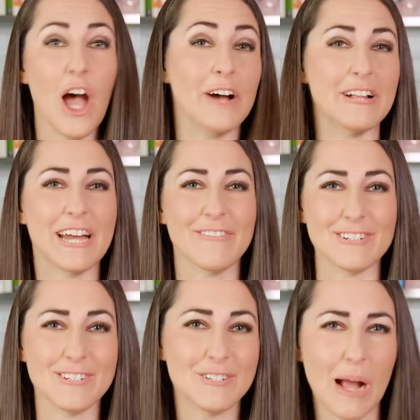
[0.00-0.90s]
Chocolate
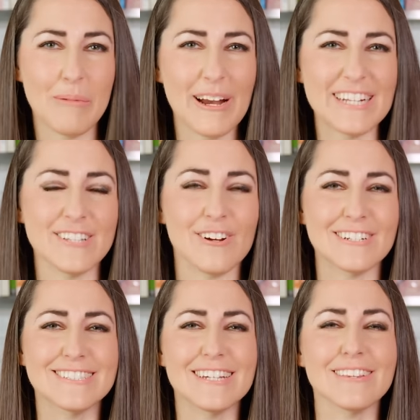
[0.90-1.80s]
covered strawberries
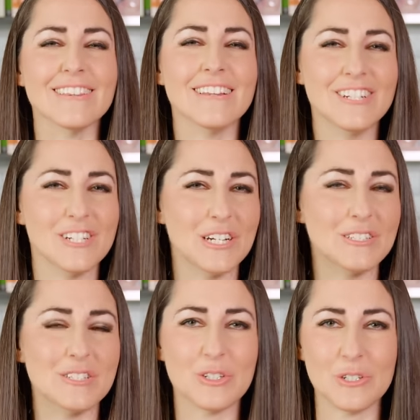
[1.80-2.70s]
are a delicious